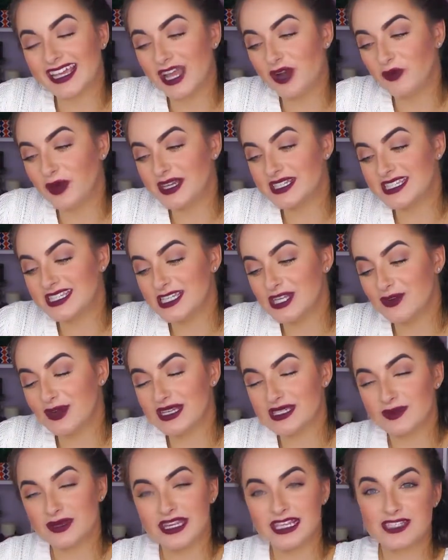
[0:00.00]
can't wait to see you
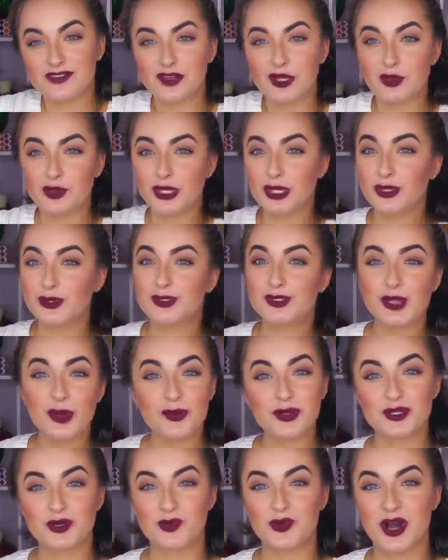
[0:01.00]
guys in my next video. Thank you so
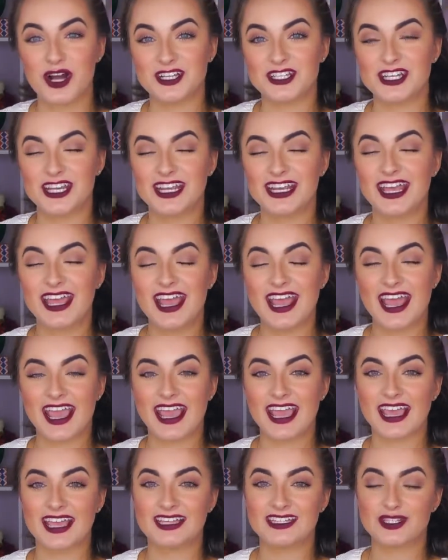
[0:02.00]
much for watching,
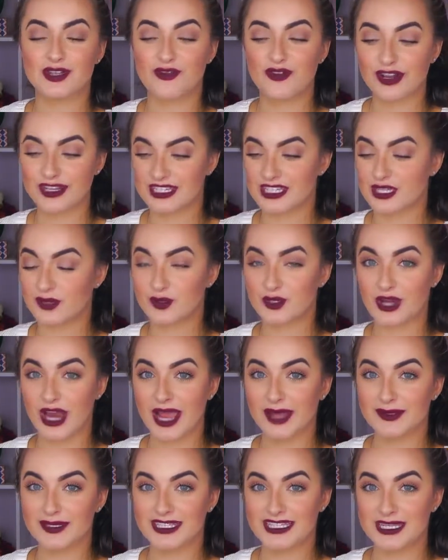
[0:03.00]
and don't forget to
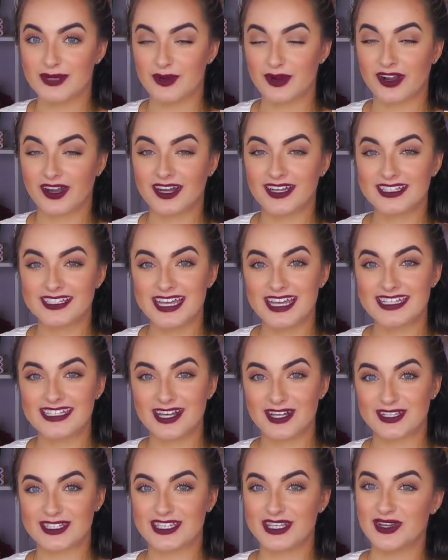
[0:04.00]
subscribe to see more content.
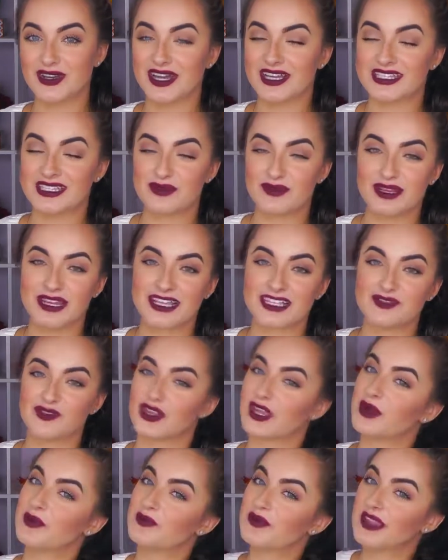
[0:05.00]
I'll see you guys in my next
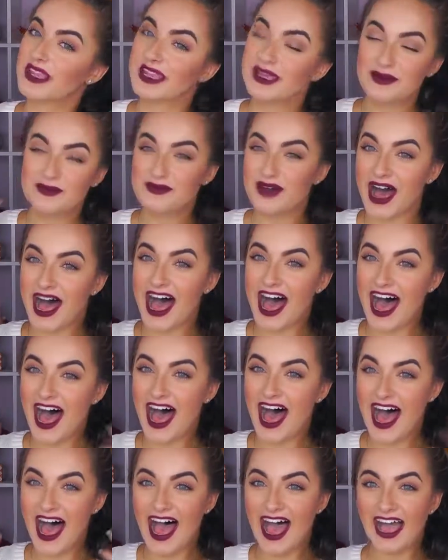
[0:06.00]
video.
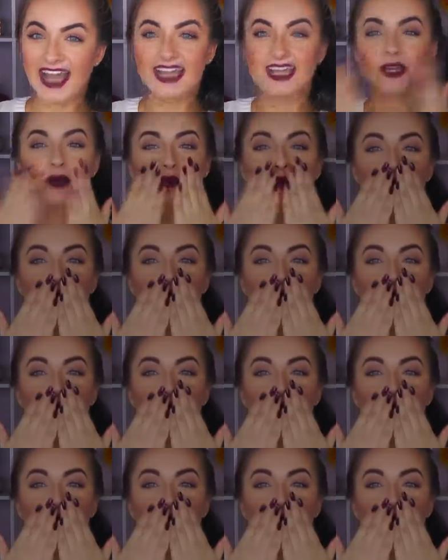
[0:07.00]
Bye!